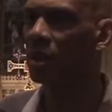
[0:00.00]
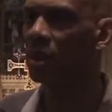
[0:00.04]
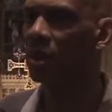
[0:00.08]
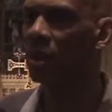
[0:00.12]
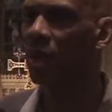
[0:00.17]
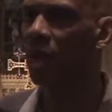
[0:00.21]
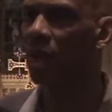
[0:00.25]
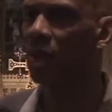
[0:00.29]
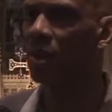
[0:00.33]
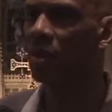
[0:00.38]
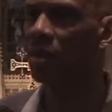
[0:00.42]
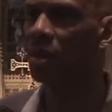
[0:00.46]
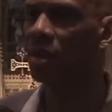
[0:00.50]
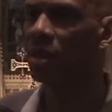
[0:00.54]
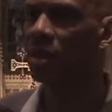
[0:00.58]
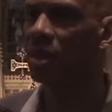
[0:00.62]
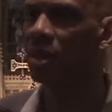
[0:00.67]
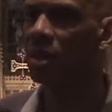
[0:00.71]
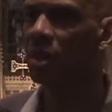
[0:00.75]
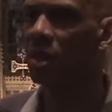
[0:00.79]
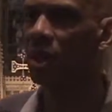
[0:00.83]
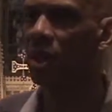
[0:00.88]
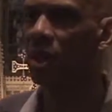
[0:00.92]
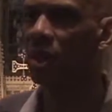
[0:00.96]

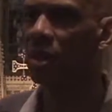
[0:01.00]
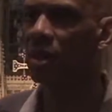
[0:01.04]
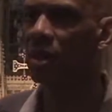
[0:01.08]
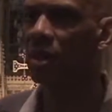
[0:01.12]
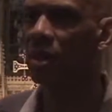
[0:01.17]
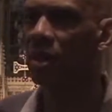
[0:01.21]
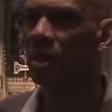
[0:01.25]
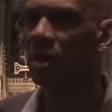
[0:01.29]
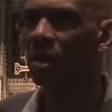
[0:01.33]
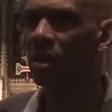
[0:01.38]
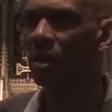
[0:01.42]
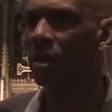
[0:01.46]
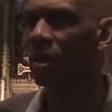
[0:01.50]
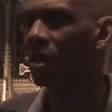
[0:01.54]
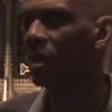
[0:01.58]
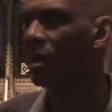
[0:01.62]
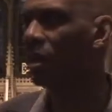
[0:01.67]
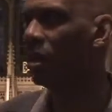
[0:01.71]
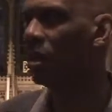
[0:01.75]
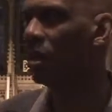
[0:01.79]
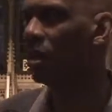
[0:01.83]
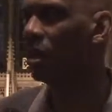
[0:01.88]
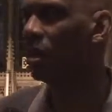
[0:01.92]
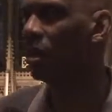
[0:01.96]
tolerance, and
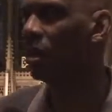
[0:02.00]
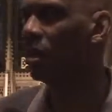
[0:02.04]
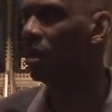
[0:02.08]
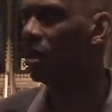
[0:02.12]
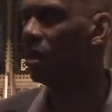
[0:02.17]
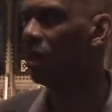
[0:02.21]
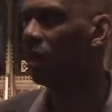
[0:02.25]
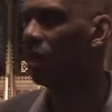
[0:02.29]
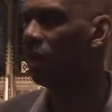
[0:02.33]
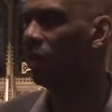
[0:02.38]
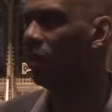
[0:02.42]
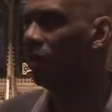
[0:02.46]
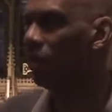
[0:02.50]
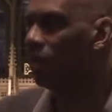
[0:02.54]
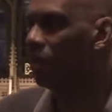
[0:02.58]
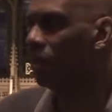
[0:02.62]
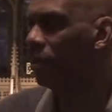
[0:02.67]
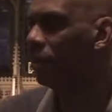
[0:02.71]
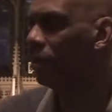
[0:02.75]
they